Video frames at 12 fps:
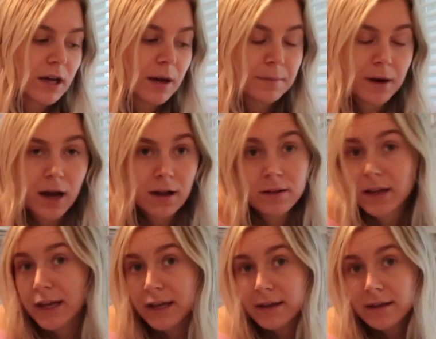I'm not
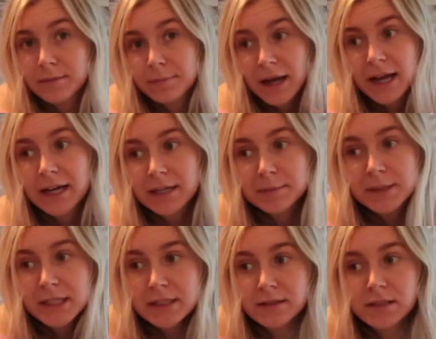like by any
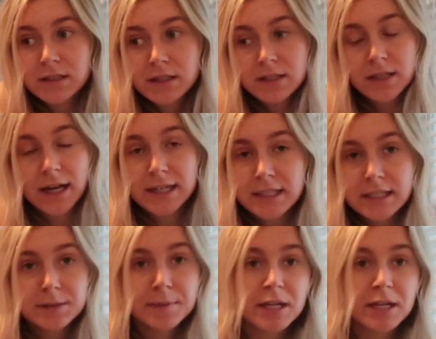means a scientist,